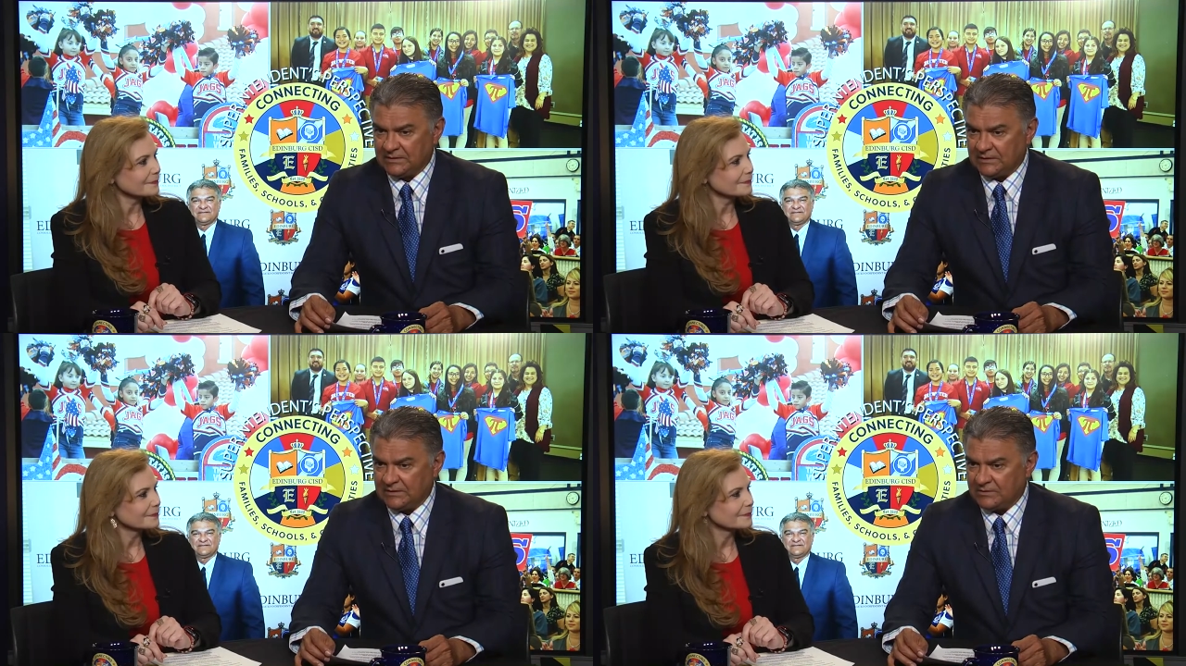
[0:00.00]

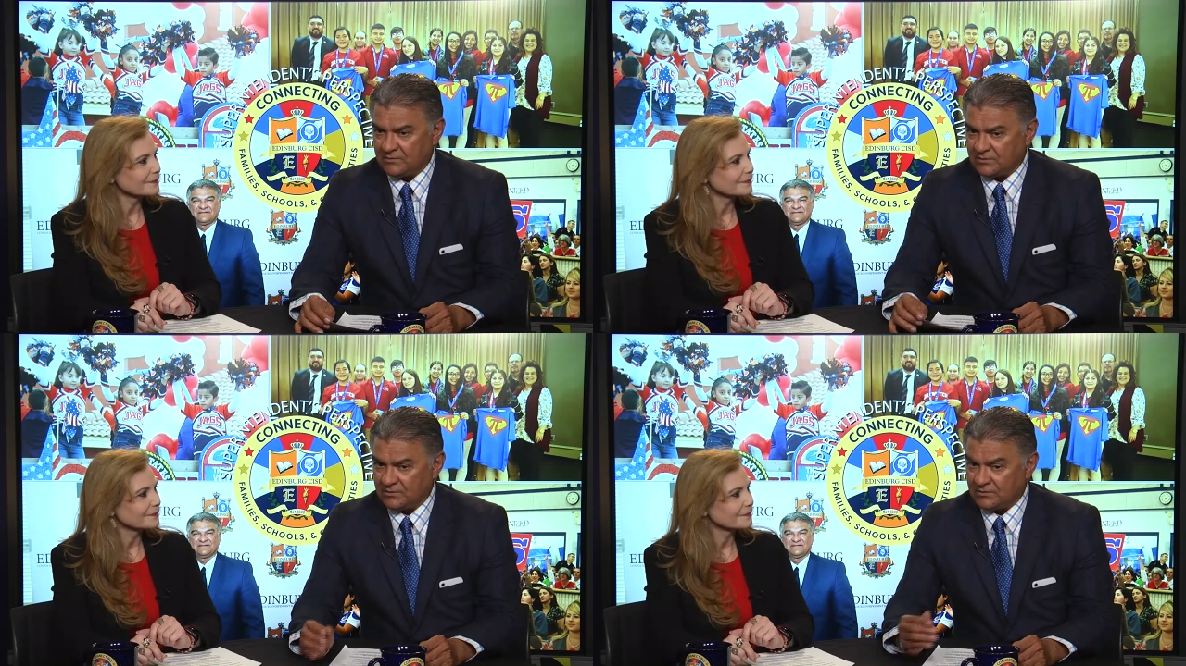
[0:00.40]

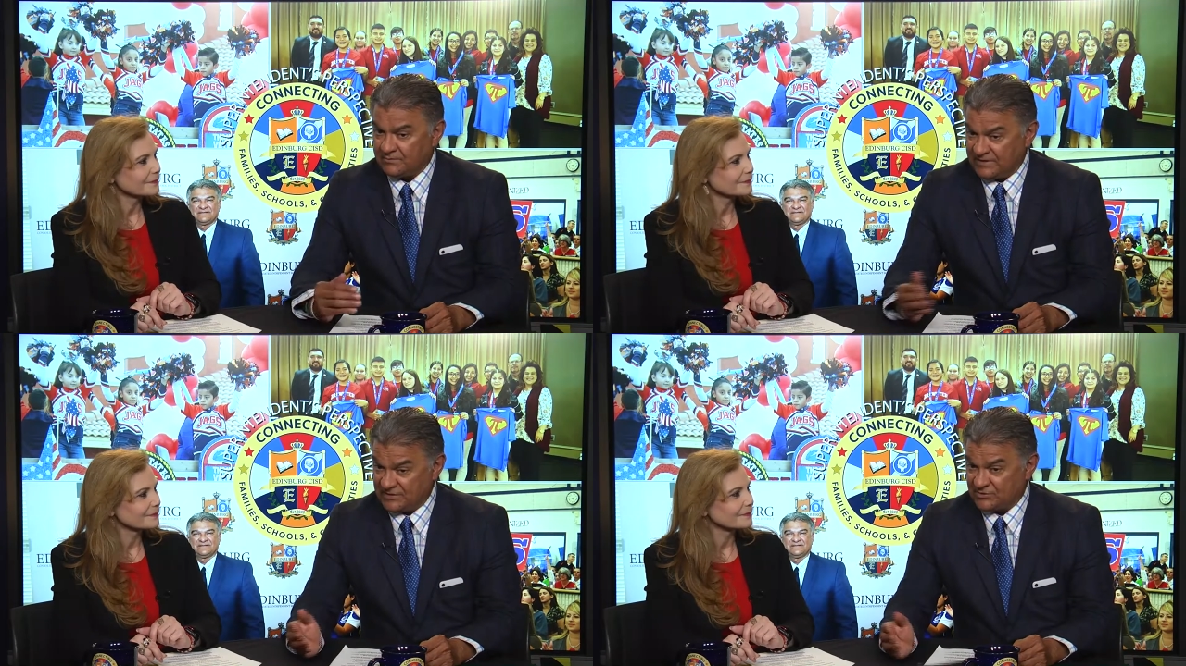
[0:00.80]
Speaker 1: uh, or,
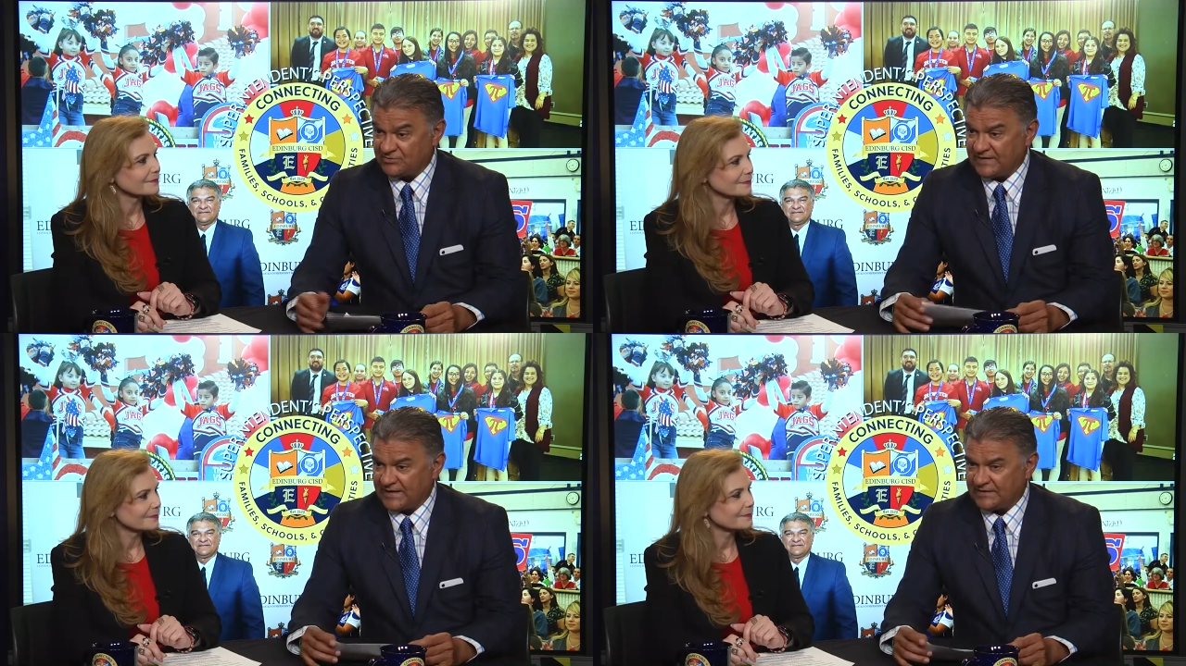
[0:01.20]
or,
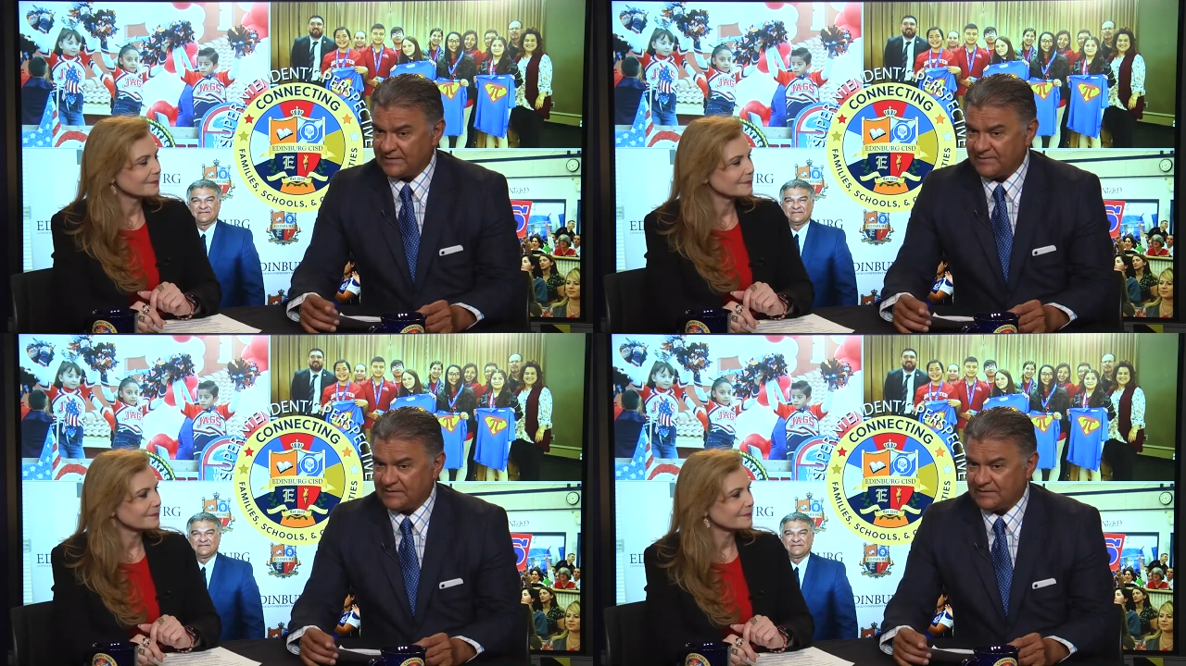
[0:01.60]
measure the
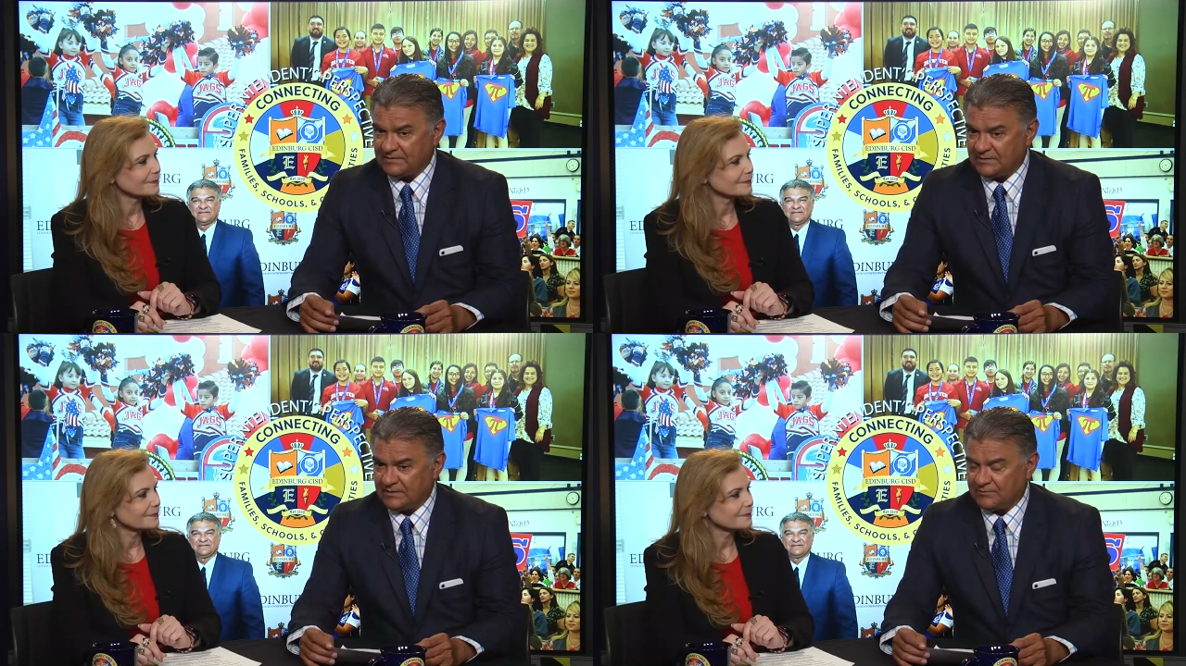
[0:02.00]
academic
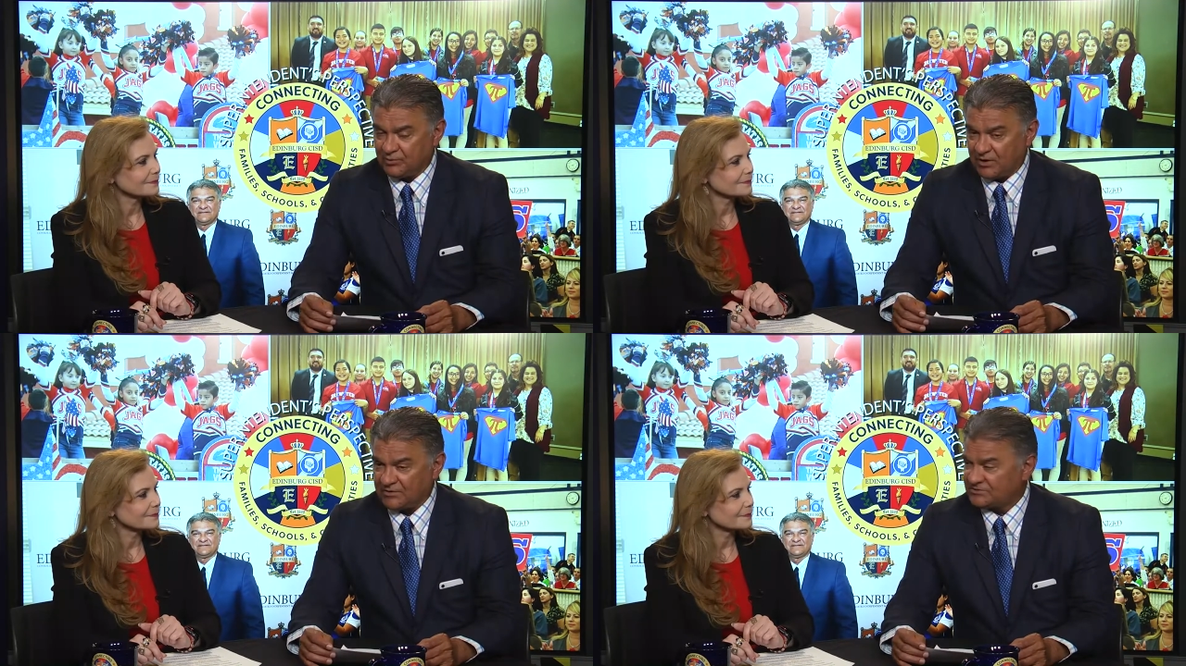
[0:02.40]
uh,
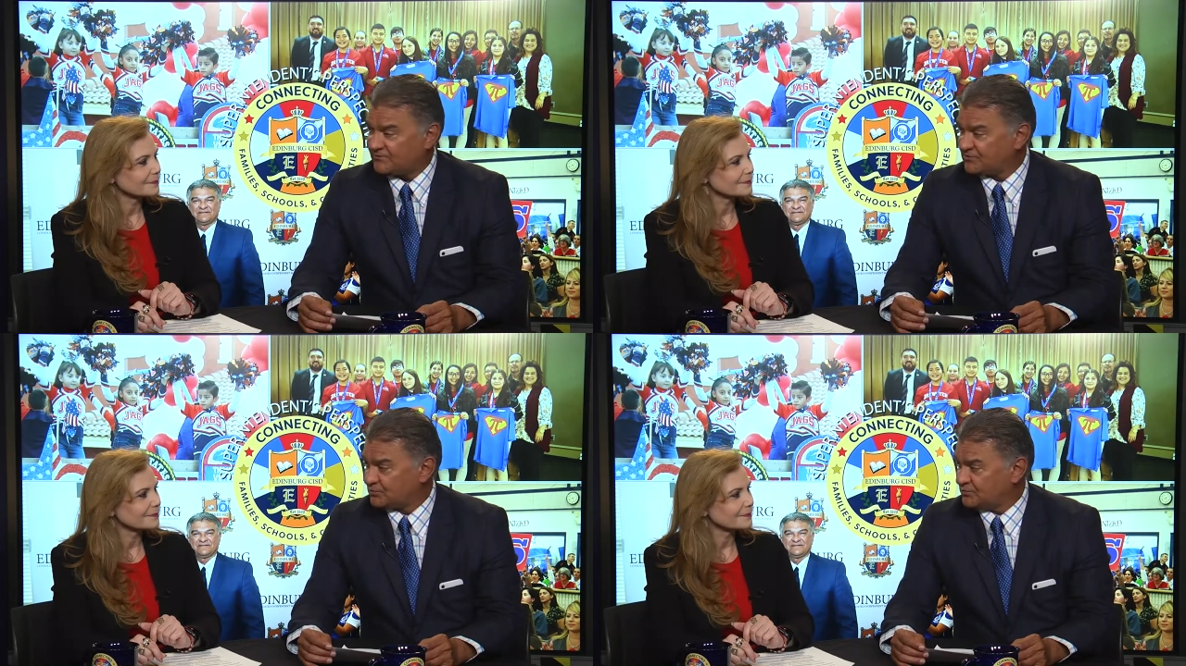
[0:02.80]

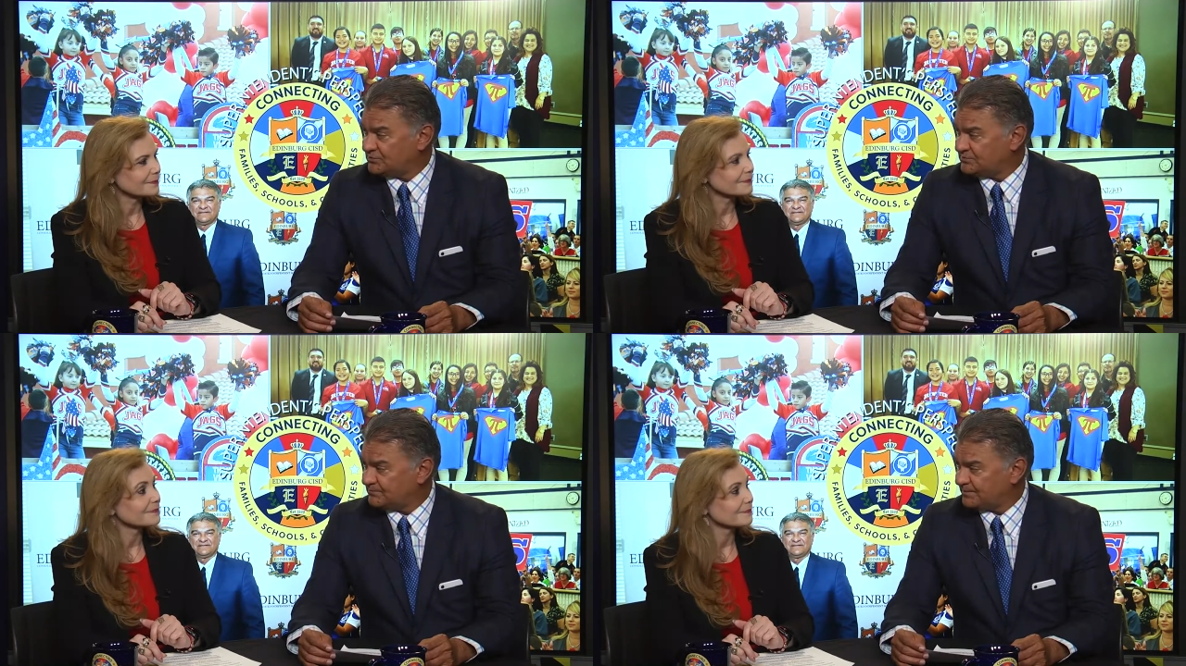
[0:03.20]
progress of our students